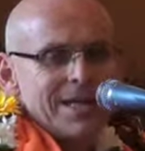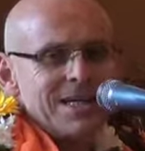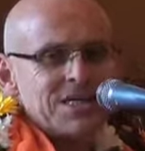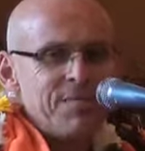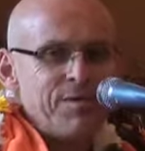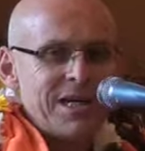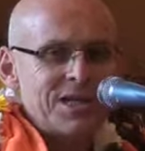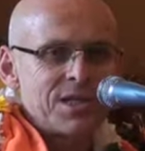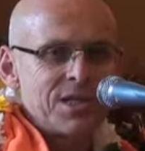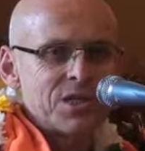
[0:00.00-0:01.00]
is the
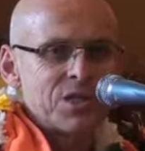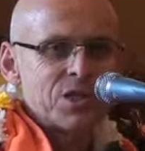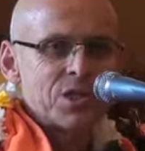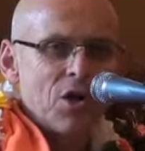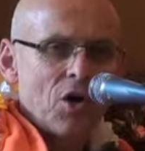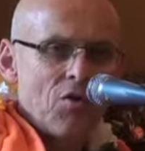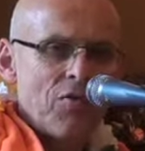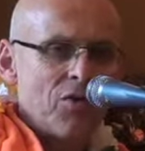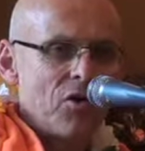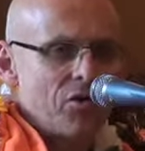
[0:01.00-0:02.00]
basis
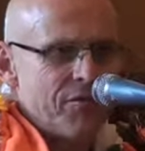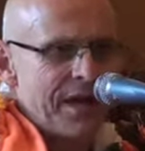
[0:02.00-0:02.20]
for